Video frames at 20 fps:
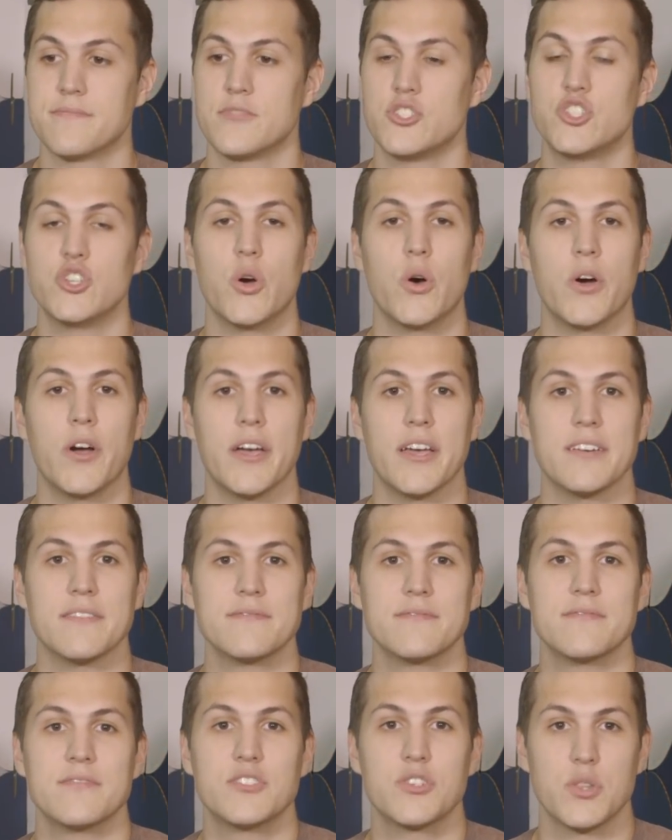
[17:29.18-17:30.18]
Joy
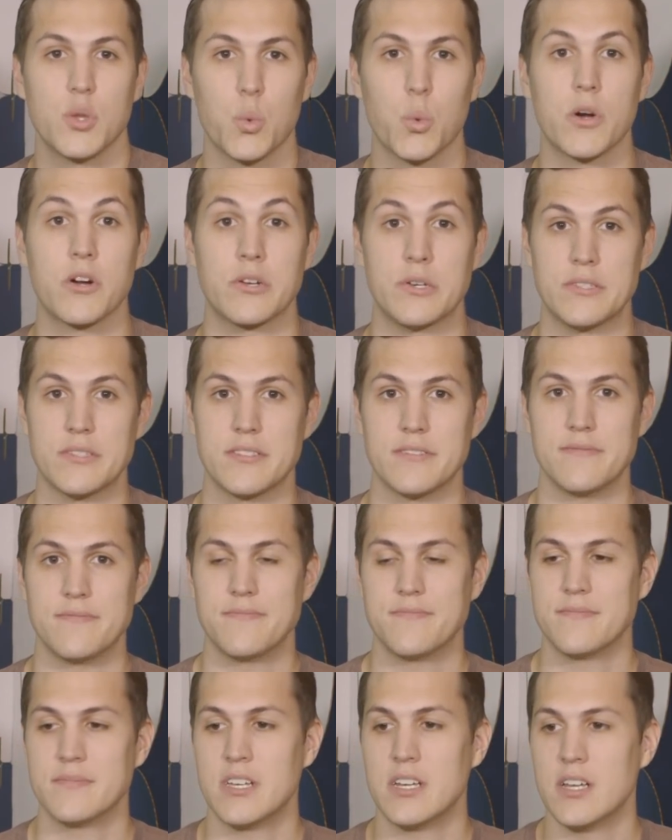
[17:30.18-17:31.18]
to the world.
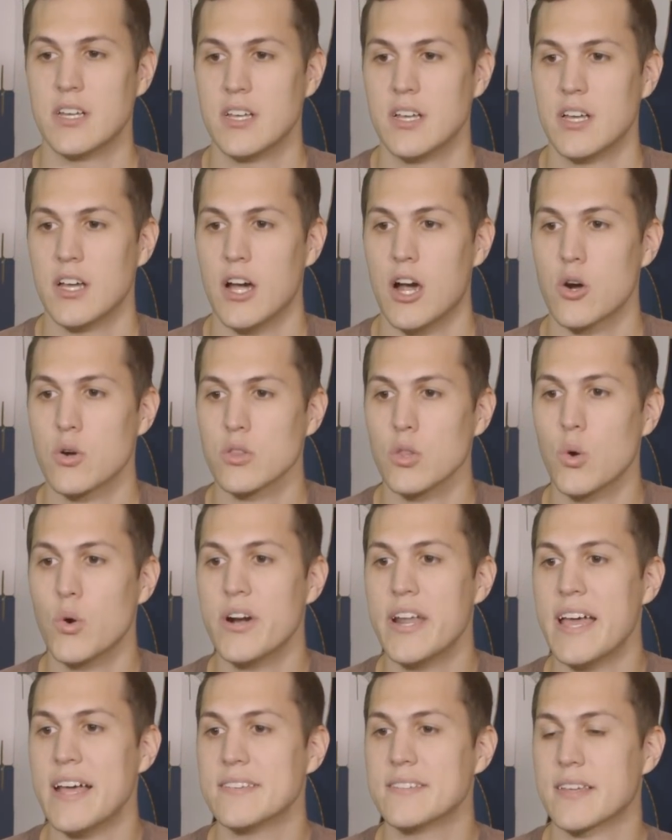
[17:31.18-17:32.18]
Our
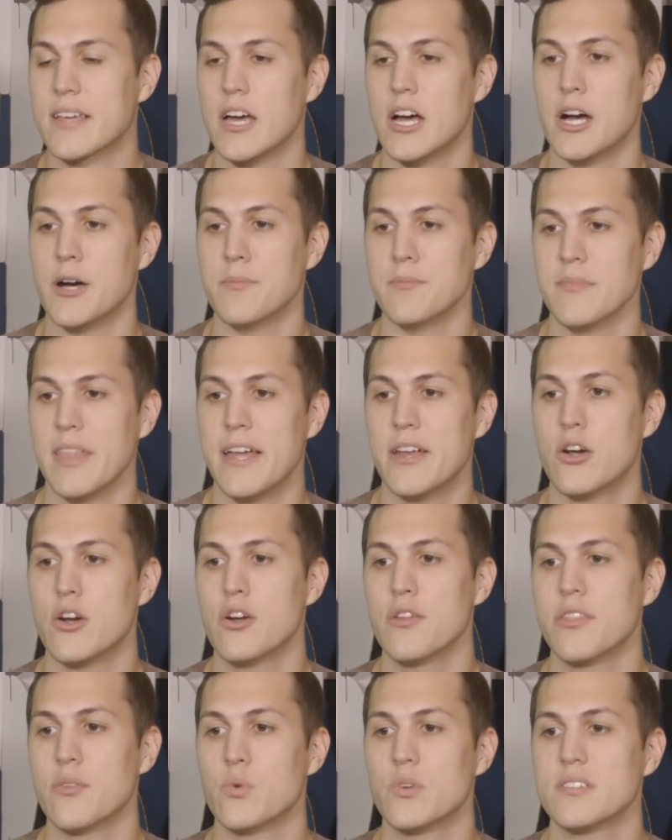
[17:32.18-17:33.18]
Lord has come. Let
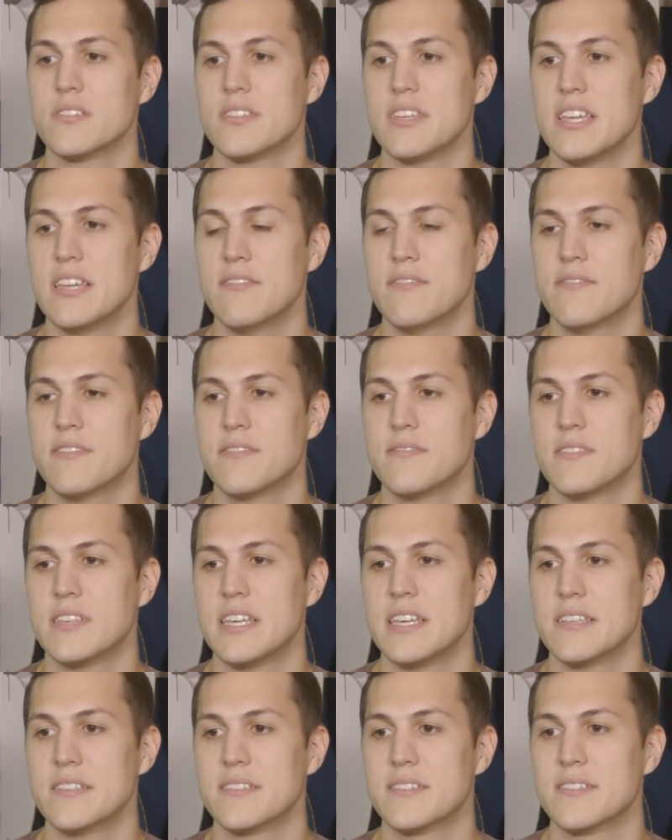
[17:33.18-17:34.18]
earth receive
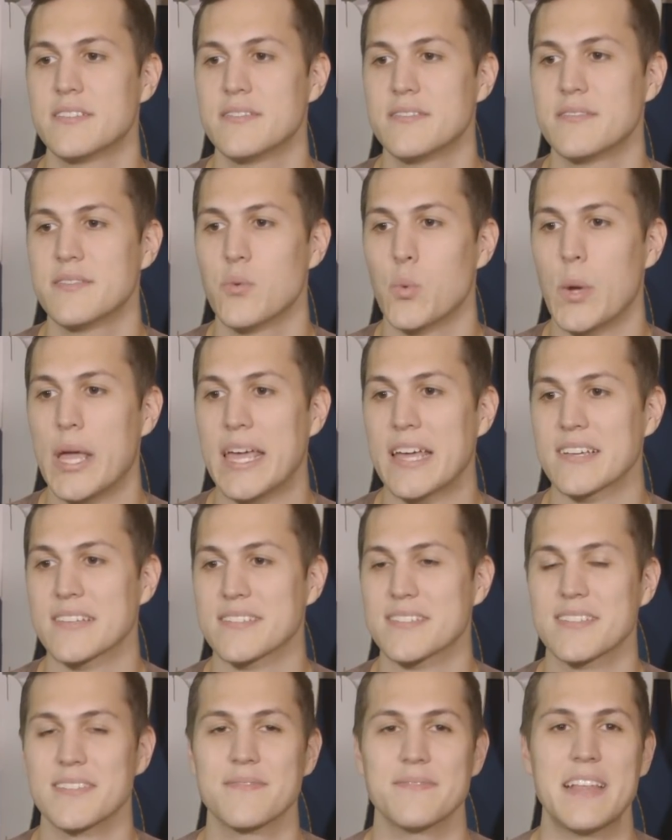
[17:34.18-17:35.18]
his
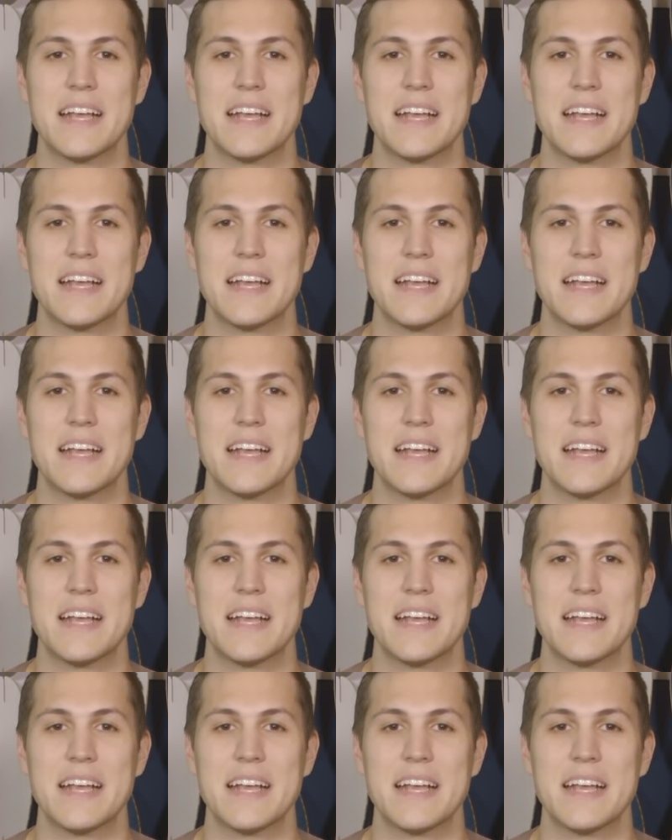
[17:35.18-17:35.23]
wings.